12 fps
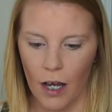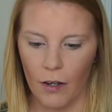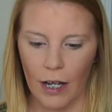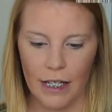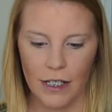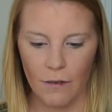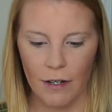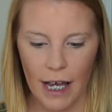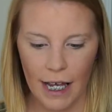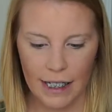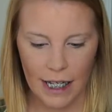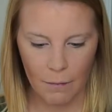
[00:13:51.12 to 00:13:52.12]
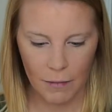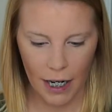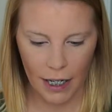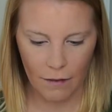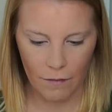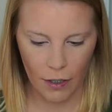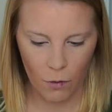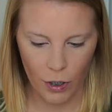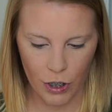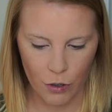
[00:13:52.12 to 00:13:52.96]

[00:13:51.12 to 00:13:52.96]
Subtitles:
Okay, so next, I'm not even going